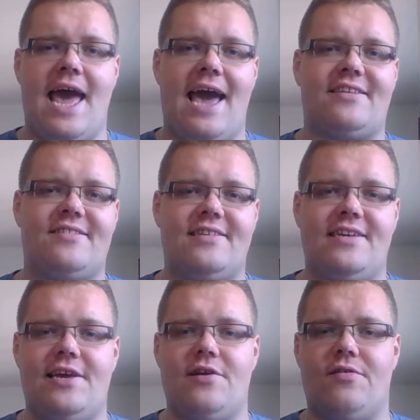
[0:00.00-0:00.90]

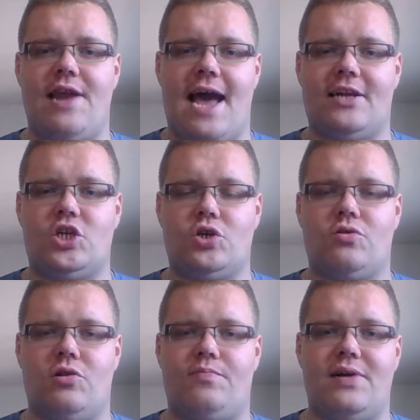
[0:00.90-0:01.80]
Exceeding your
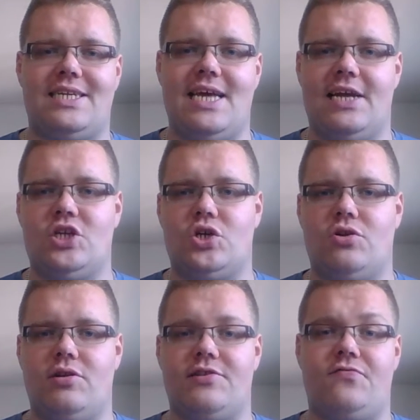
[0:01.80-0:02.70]
natural
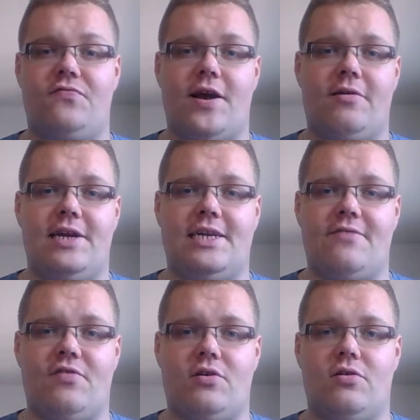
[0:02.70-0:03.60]
potential is very
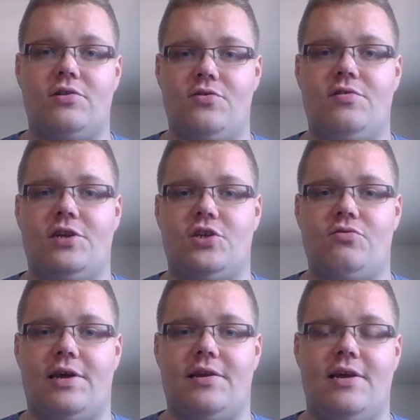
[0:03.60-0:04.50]
difficult. You can do
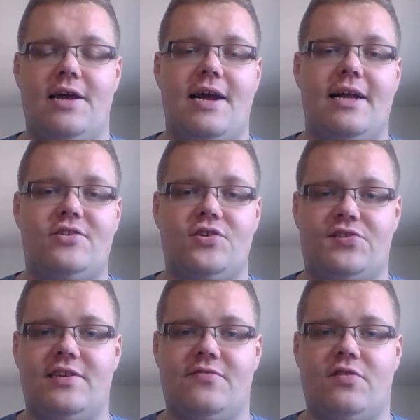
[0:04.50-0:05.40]
it. It's
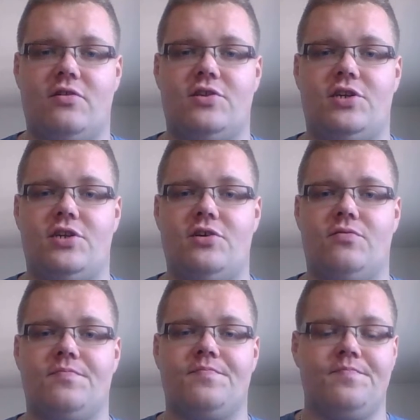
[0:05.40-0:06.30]
just difficult to do.
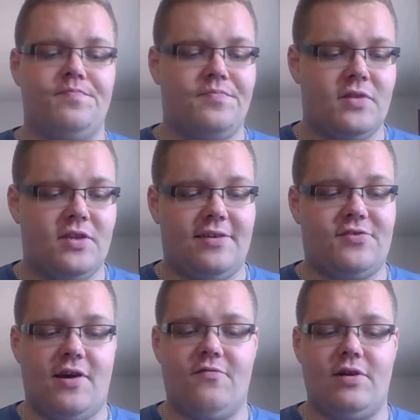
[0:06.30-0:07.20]

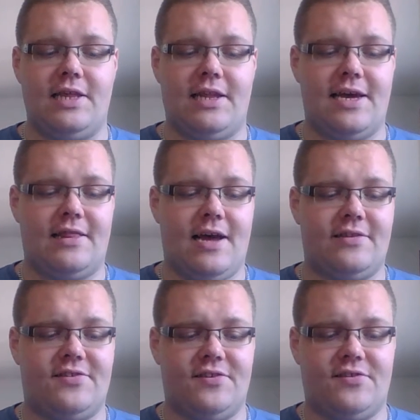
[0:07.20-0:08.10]
So I really like
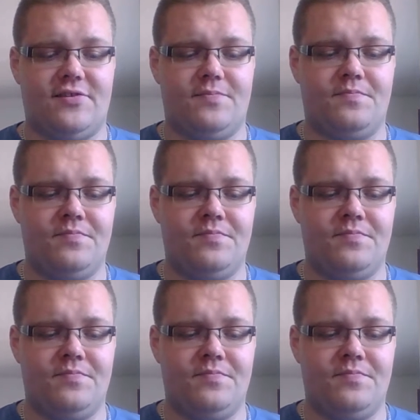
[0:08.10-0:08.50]
that system.